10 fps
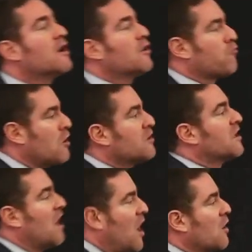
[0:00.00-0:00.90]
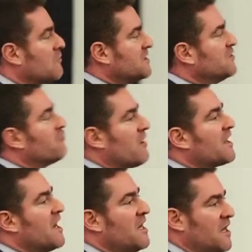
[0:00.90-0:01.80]
going to run to Congress and try to
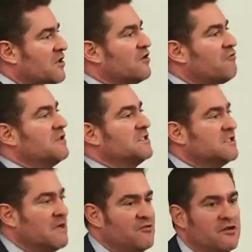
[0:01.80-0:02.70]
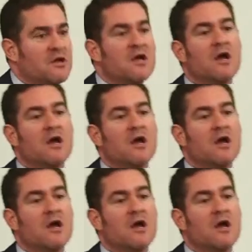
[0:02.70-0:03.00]
get an antitrust exemption,